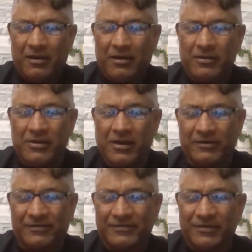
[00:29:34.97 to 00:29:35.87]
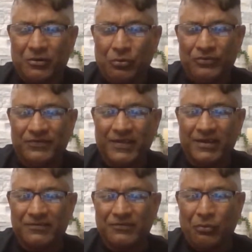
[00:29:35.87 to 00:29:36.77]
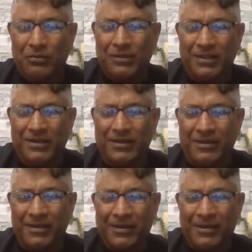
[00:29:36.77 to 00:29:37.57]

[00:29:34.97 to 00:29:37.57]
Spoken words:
yes, the gooseneck is only